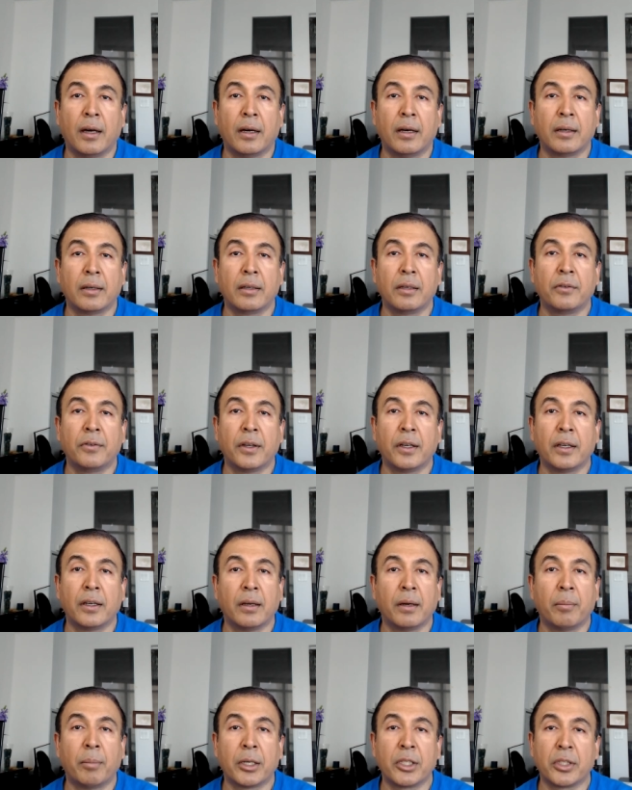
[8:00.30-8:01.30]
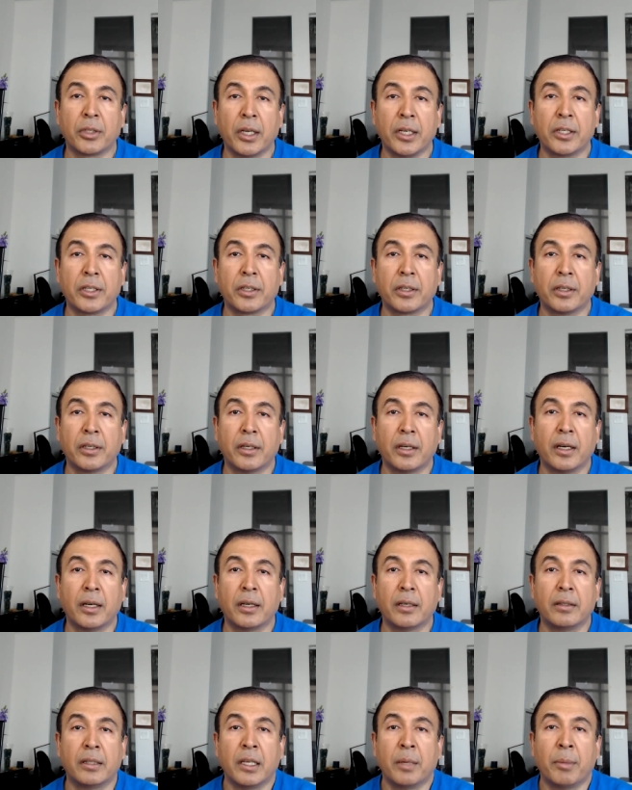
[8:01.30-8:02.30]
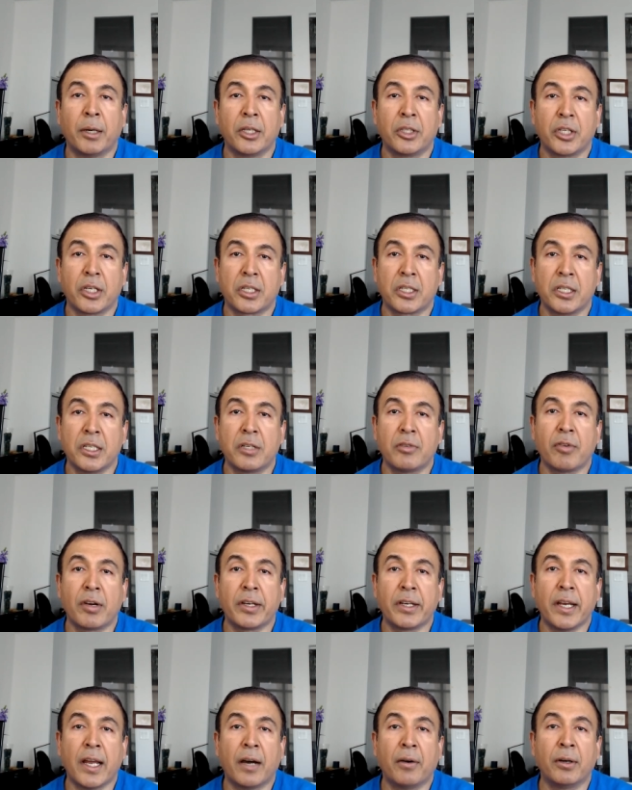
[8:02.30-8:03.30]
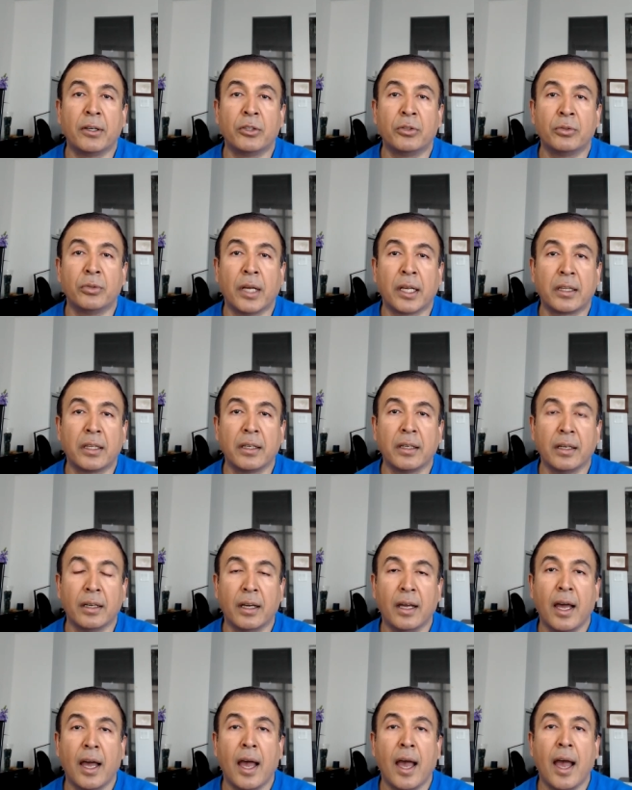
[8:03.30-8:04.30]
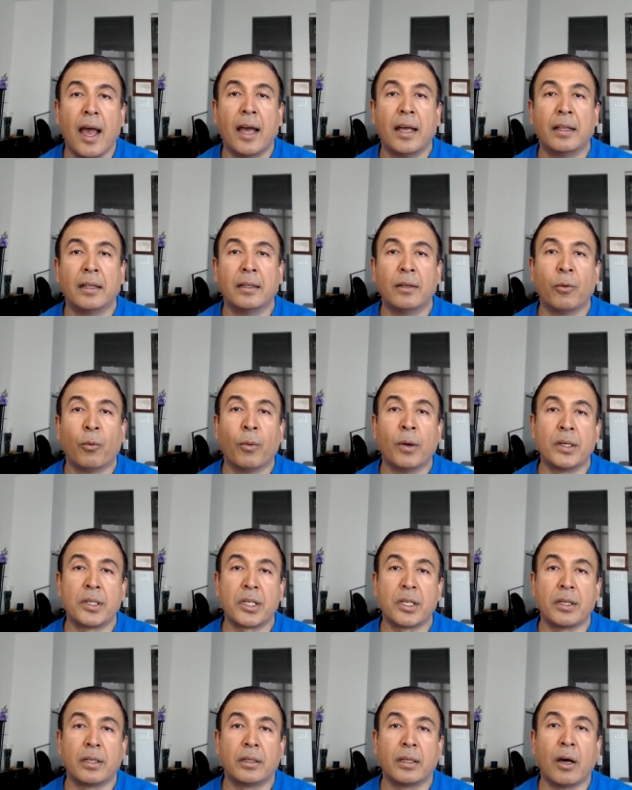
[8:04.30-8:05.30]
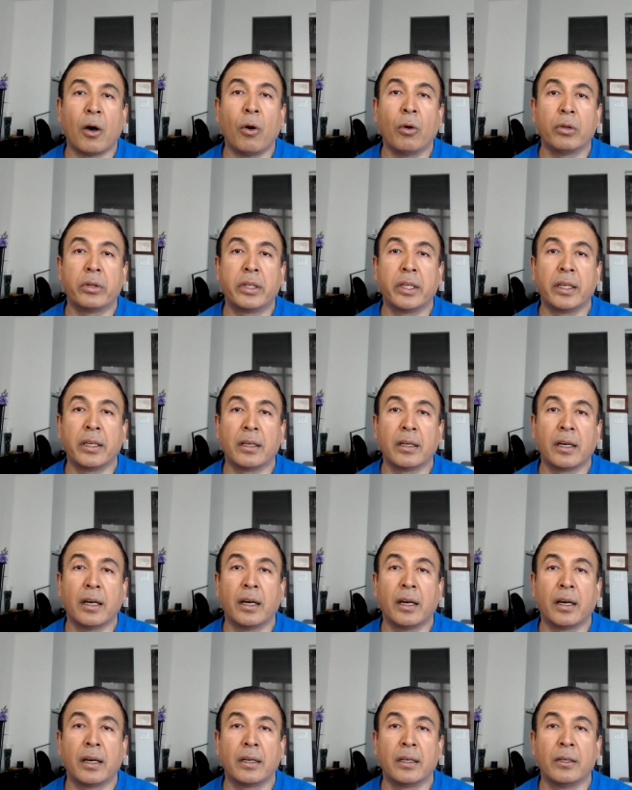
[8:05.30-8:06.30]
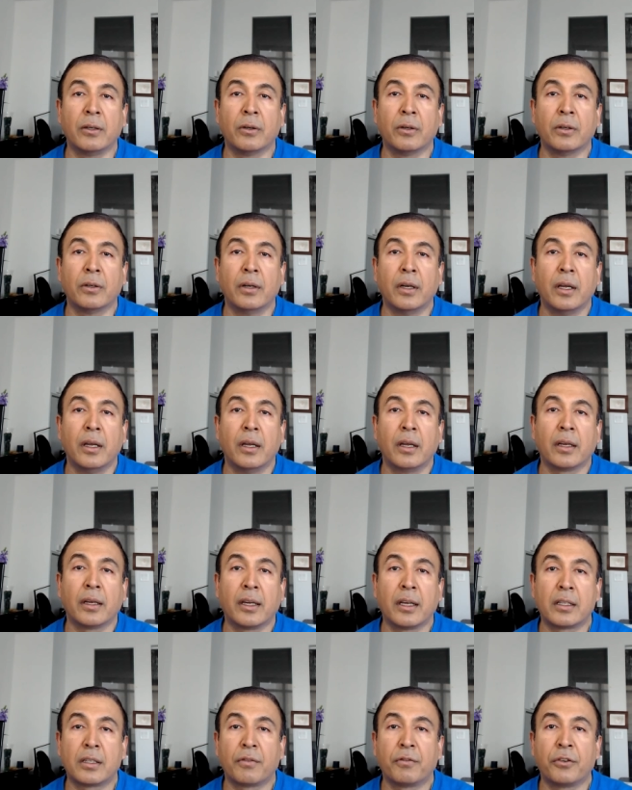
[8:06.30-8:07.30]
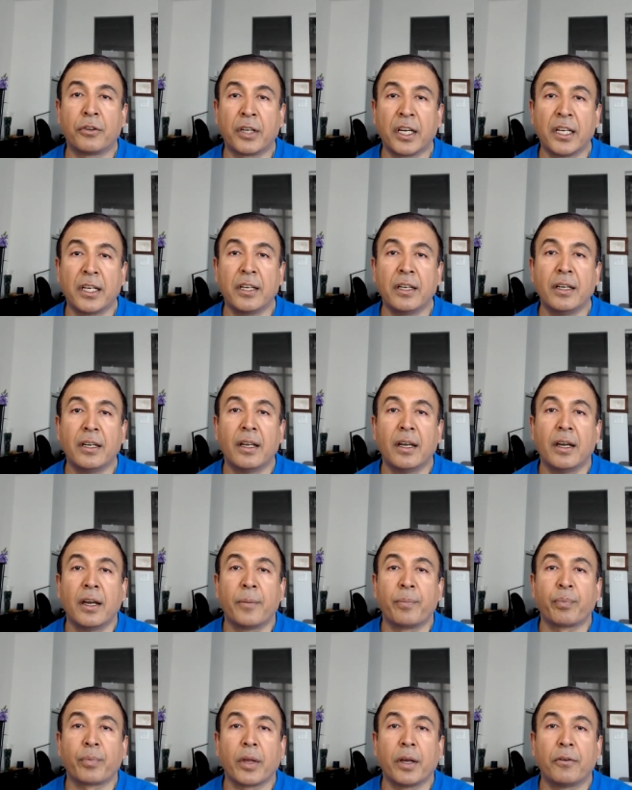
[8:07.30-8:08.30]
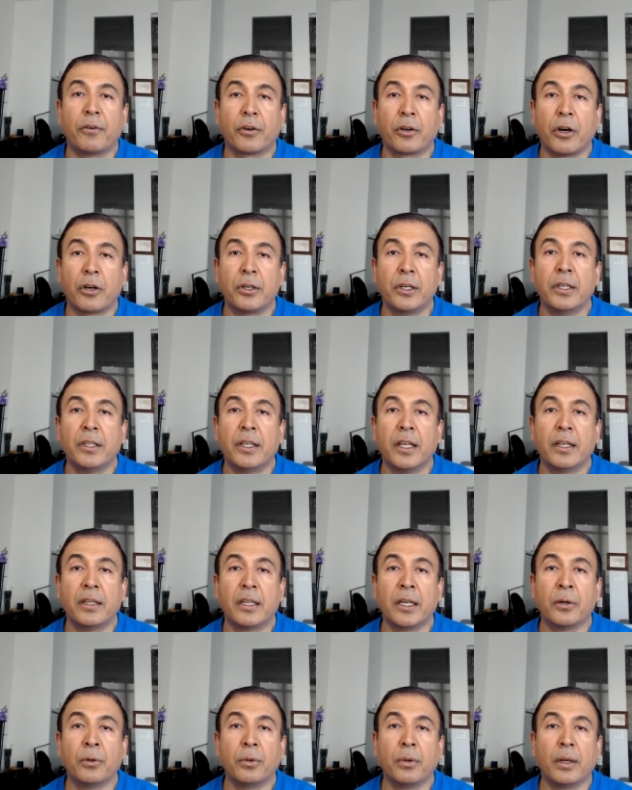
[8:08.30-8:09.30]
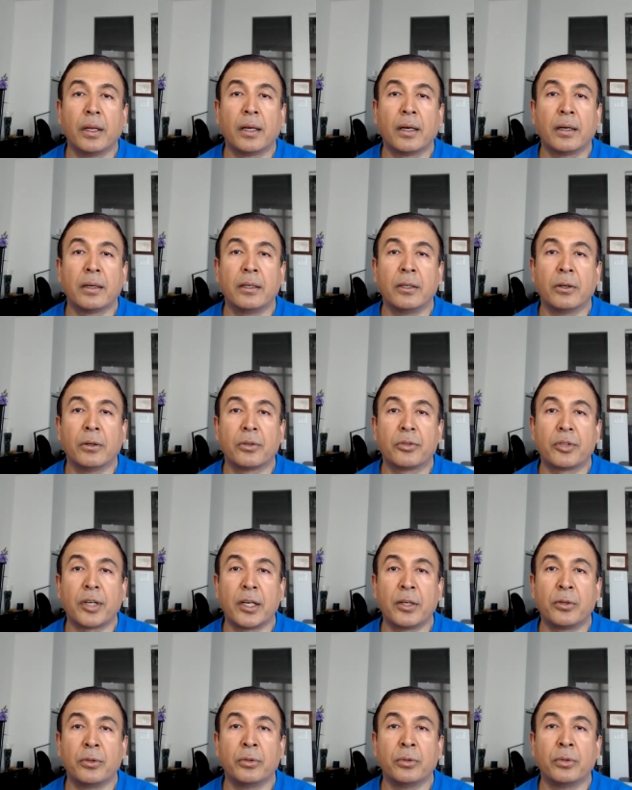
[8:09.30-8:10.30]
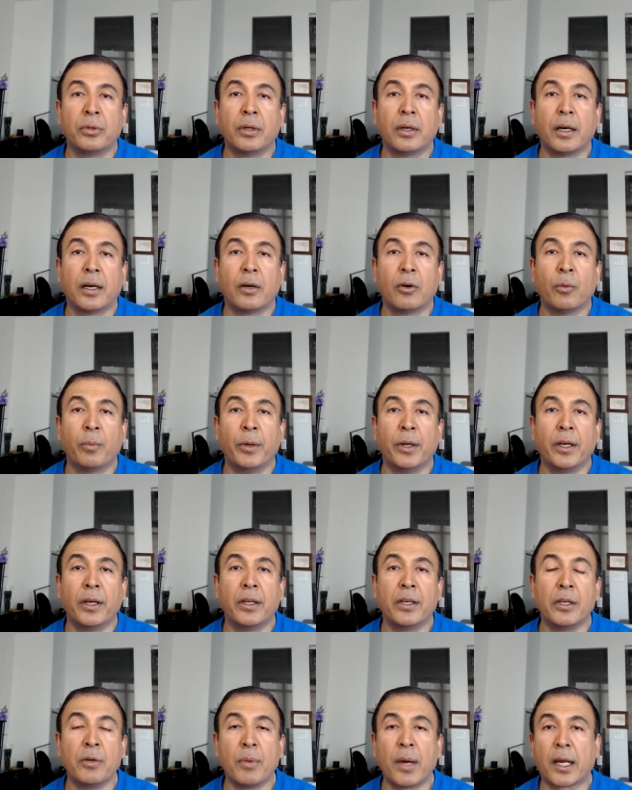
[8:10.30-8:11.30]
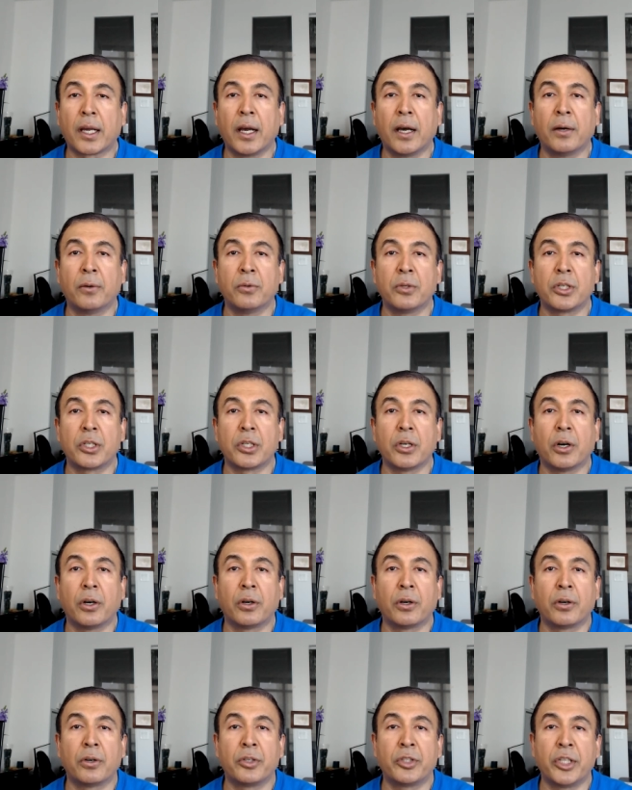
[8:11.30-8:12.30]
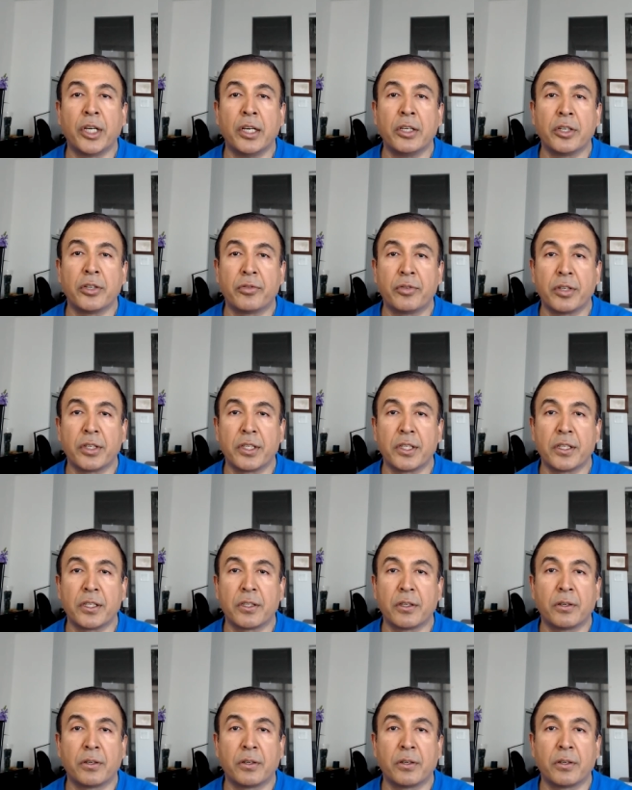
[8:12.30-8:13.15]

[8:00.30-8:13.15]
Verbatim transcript: even much later. They might just sit right now and do nothing, and once the whole thing gets forgotten, then they will try to open new accounts or change addresses, or